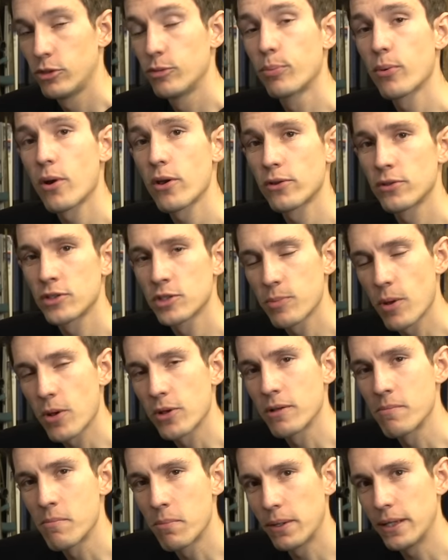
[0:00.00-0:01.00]
broken
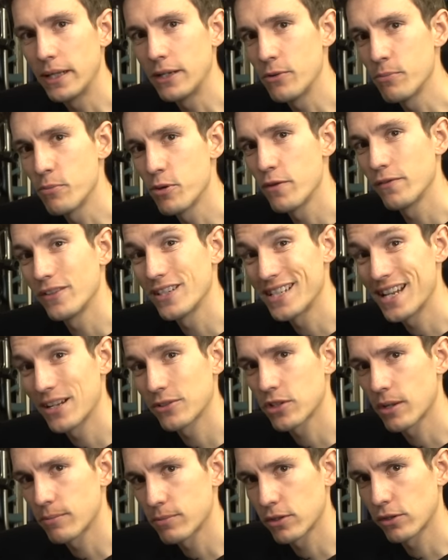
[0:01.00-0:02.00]
spoke completely removed, it's now
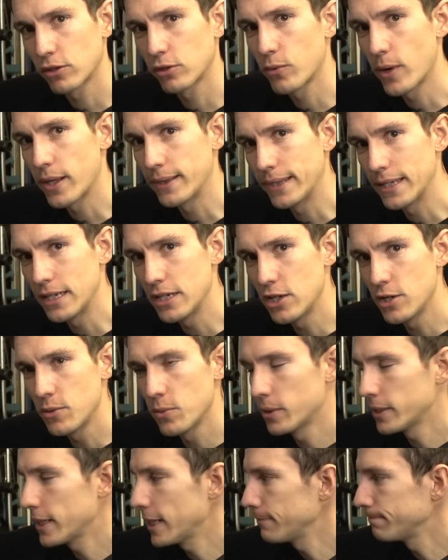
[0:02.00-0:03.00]
time to thread the new
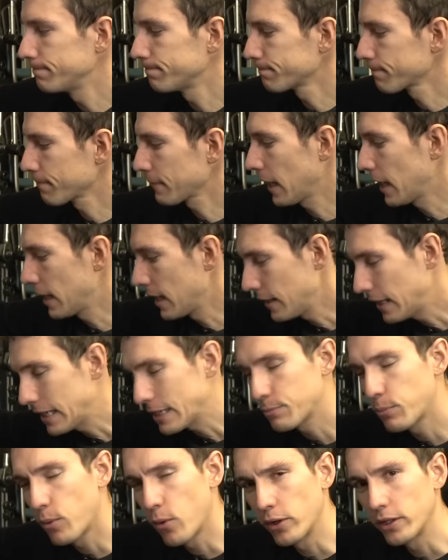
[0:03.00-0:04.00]
one in. And at
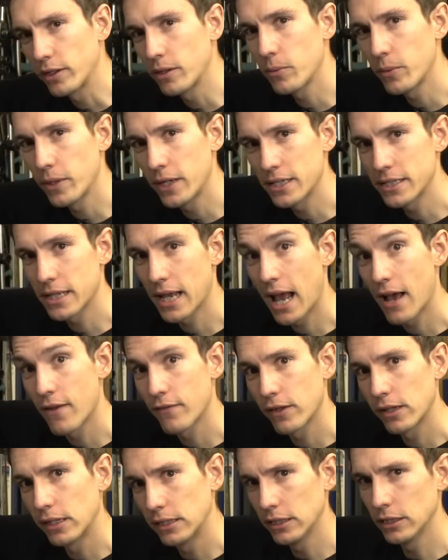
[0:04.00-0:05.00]
this point, we need to have
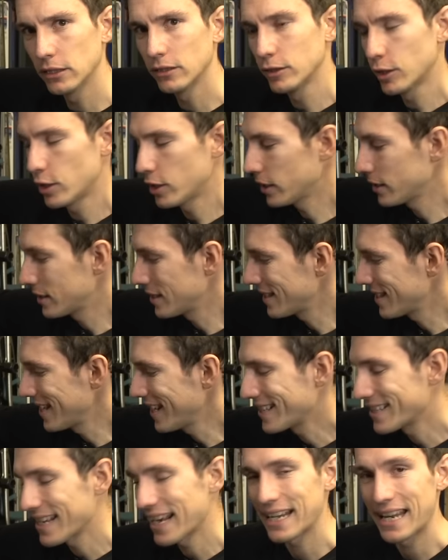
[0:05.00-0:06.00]
a little look to see
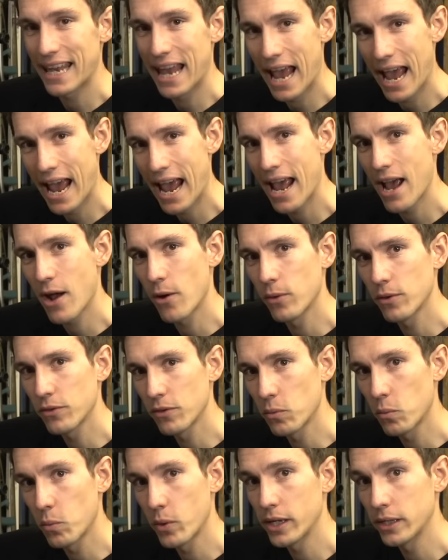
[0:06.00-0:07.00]
exactly how
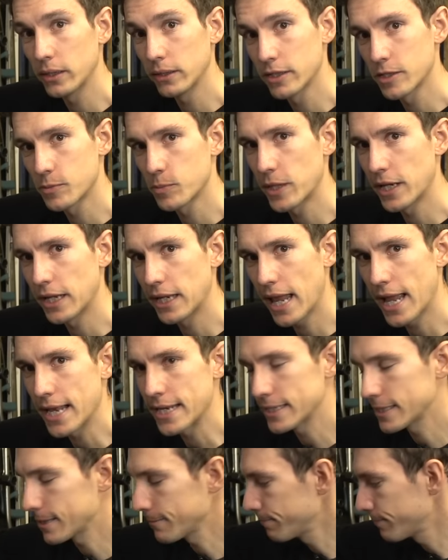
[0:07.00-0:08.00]
the wheel has been
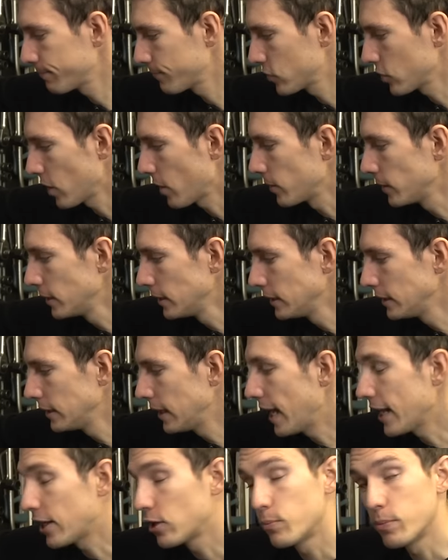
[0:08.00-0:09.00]
laced. So
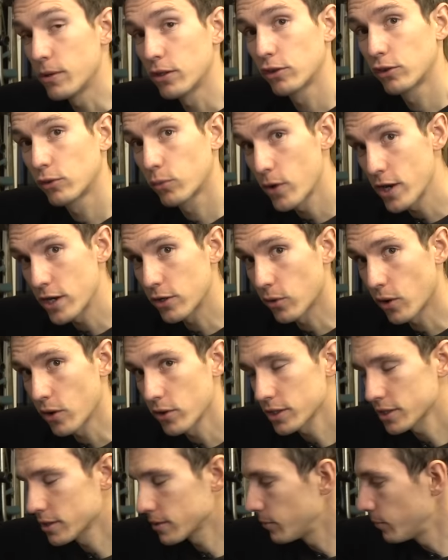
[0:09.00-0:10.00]
it could be three
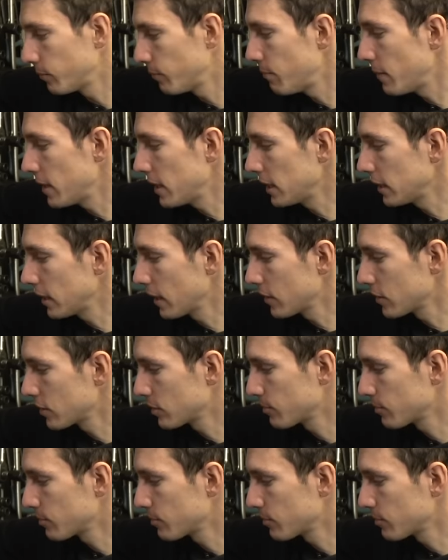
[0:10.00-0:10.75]
cross, meaning that the